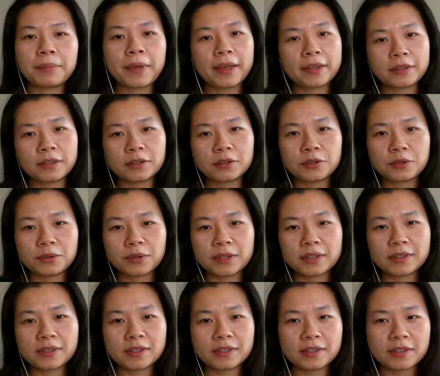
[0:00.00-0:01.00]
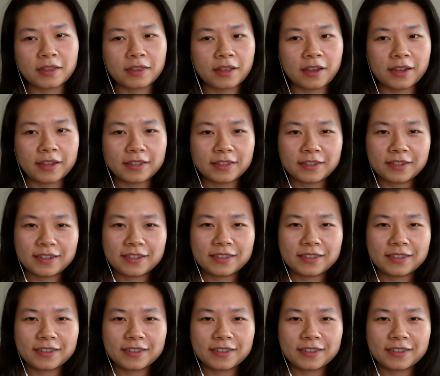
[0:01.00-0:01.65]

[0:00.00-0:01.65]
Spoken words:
better choices than I did.